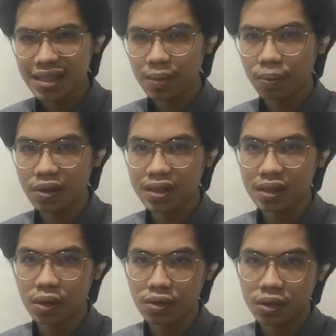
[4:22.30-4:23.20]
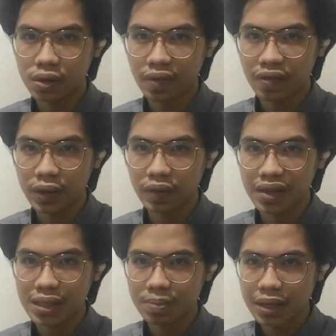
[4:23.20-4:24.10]
this supports the notion of field of
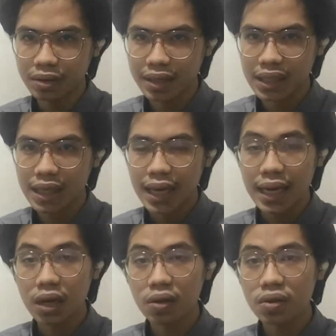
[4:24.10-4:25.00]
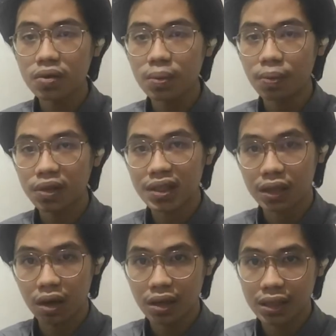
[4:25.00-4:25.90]
experience, it also supports
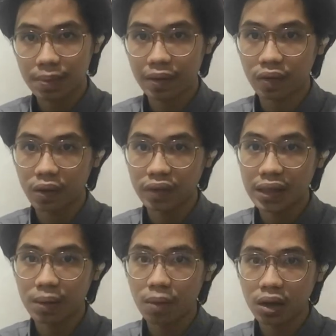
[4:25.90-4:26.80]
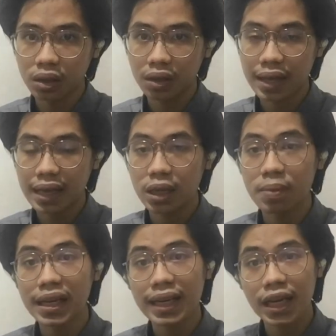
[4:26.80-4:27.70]
the concept involved in the model that
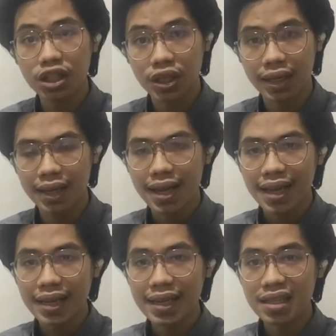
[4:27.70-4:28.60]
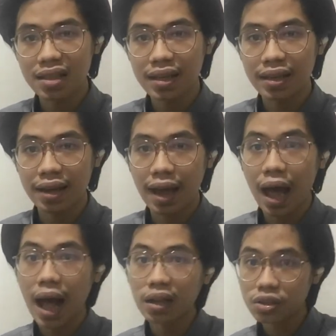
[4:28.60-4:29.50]
communication is the
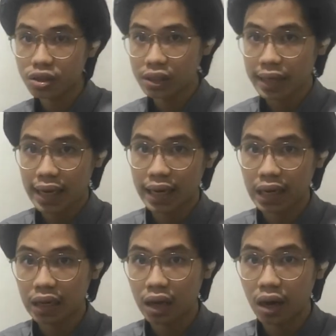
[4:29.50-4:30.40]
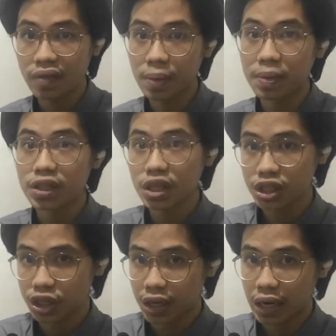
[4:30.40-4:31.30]
alternating of the
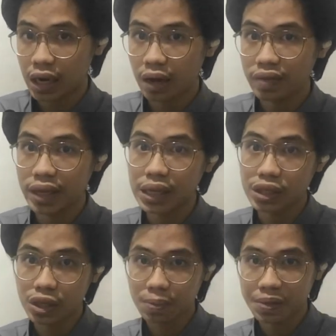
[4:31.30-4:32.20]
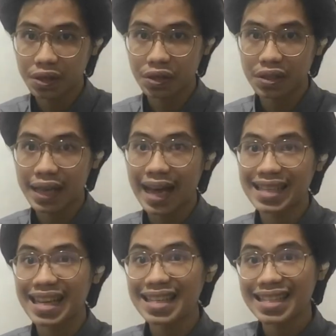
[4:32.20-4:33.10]
position of the interpreters
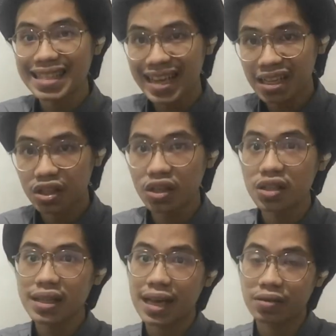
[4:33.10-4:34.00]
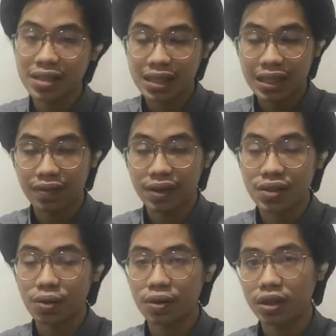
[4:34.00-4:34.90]
as senders and
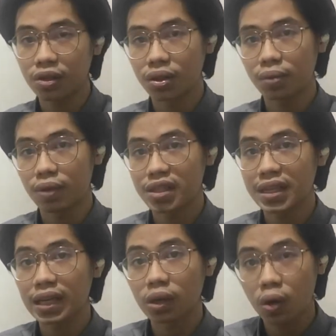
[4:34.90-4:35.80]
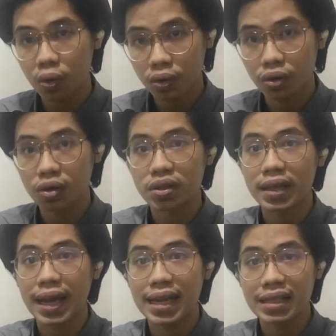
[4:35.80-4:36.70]
receivers, or in other words, encoders
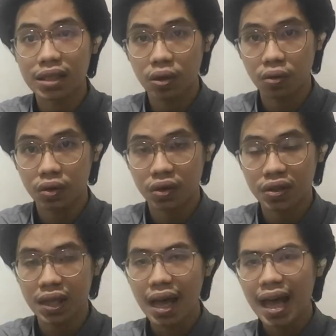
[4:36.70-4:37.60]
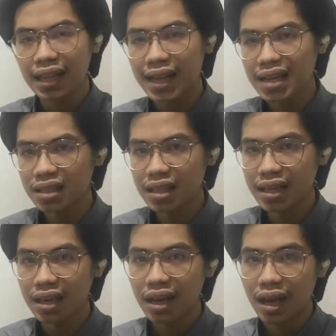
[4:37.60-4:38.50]
and decoders.
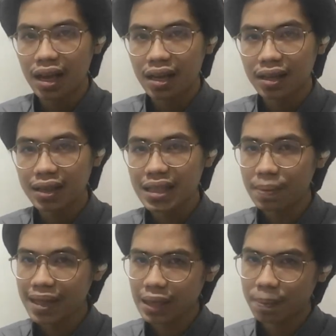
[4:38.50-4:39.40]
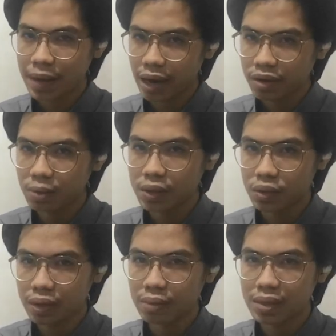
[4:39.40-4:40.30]
Lastly, the semantic barrier
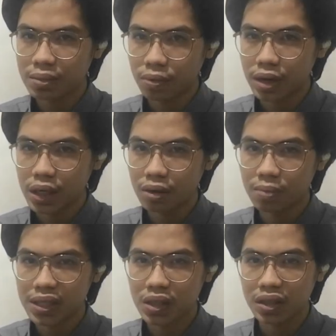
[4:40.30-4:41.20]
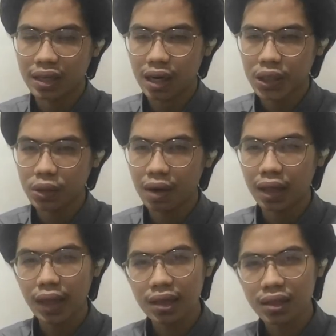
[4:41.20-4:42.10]
between Ms. Moreno and Mr. Ligario
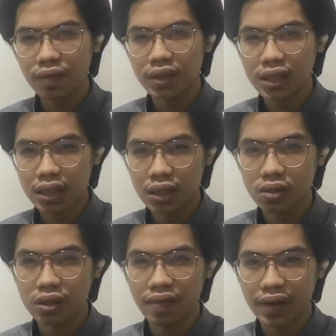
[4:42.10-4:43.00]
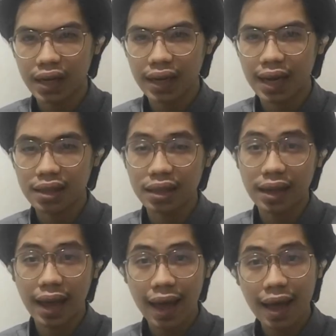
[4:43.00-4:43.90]
allows for the need to defend at
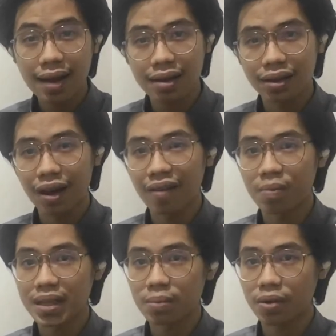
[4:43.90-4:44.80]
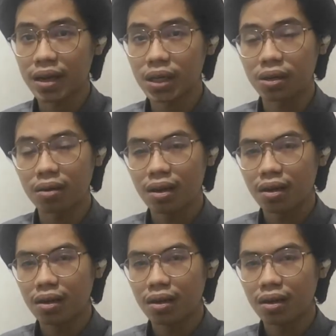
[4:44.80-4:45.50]
the end of Ms. Moreno.